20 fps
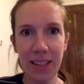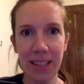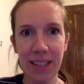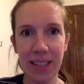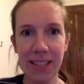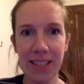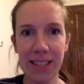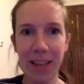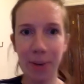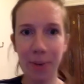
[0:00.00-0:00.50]

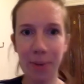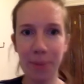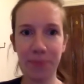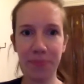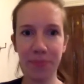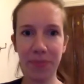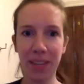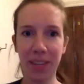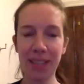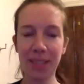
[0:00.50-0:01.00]
So,
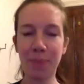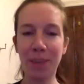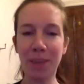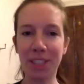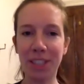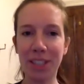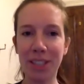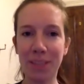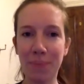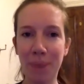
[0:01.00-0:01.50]
as
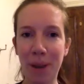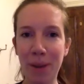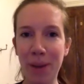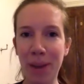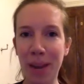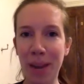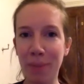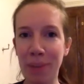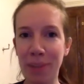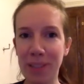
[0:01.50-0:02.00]
mentioned, my
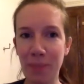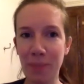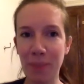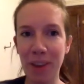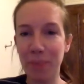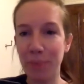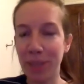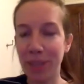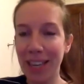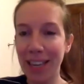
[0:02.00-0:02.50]
name is Maeve
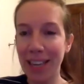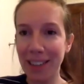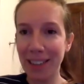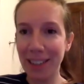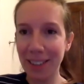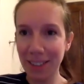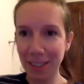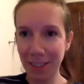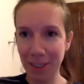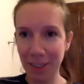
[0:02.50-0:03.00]

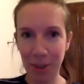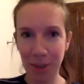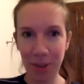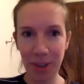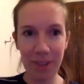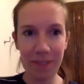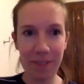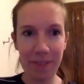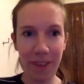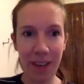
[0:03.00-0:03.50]
McClenaghan. You
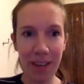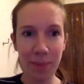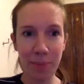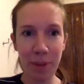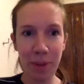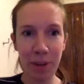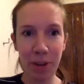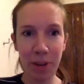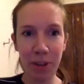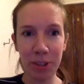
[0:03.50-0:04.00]
can find
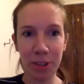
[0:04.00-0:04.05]
me on